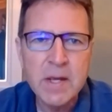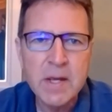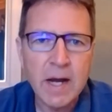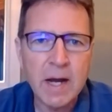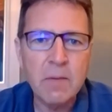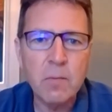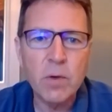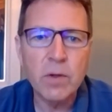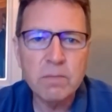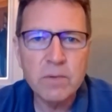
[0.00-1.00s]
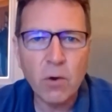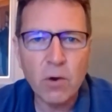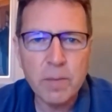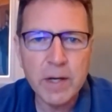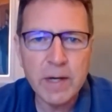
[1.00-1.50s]
Um, we'll
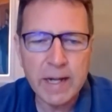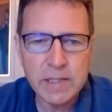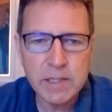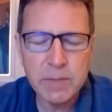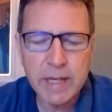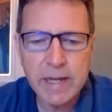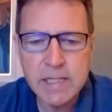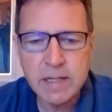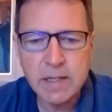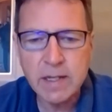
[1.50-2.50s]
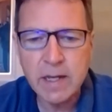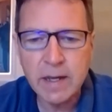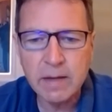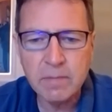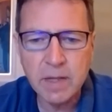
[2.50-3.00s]
talk about Alister MacKenzie, I think,
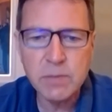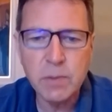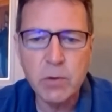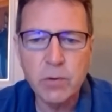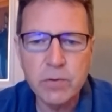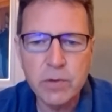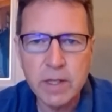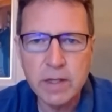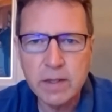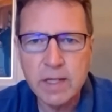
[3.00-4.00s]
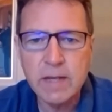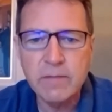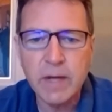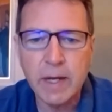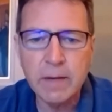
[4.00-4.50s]
uh, as we go through the, the
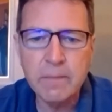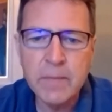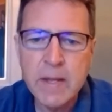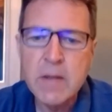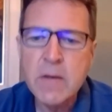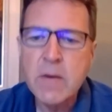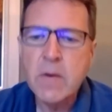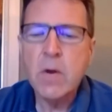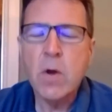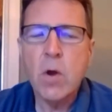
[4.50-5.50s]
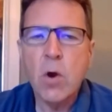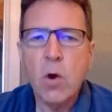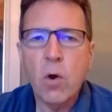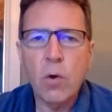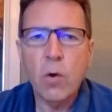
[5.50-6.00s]
evening.
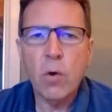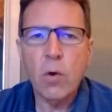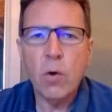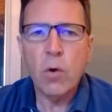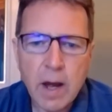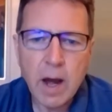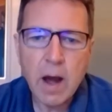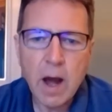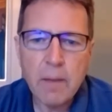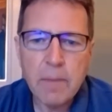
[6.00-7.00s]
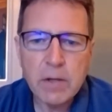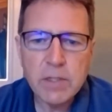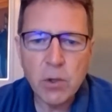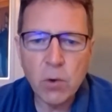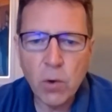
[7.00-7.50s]
Okay, we're uh,
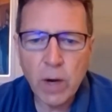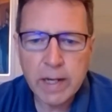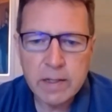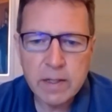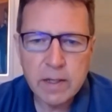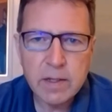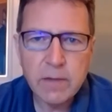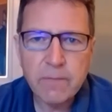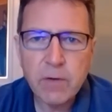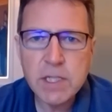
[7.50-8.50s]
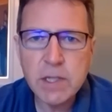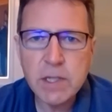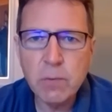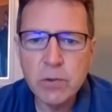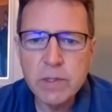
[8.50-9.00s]
about to go, and the, the first
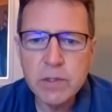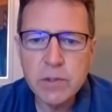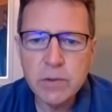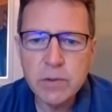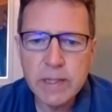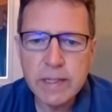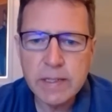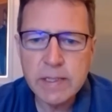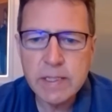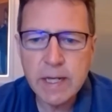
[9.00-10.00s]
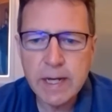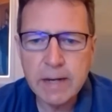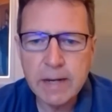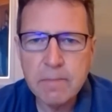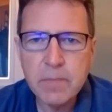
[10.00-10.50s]
thing we're going to do is
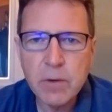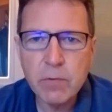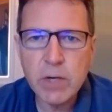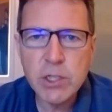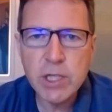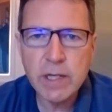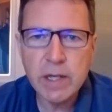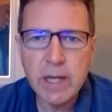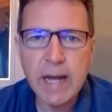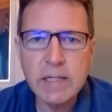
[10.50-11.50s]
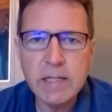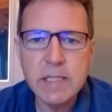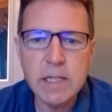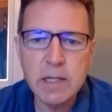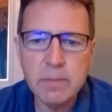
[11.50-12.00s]
um, Richie, you can't
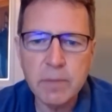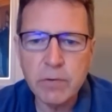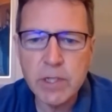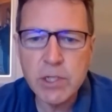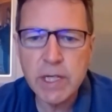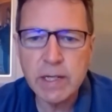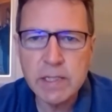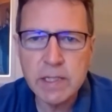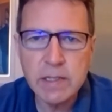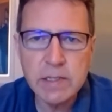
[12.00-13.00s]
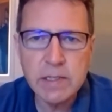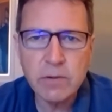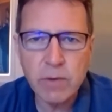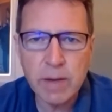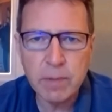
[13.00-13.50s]
see it, but Richie has his
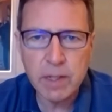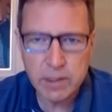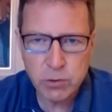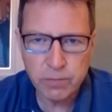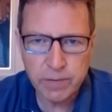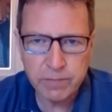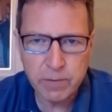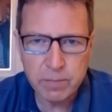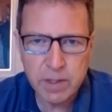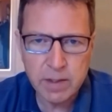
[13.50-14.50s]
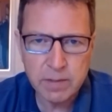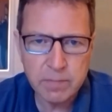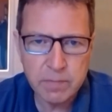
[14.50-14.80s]
replica trophy from the,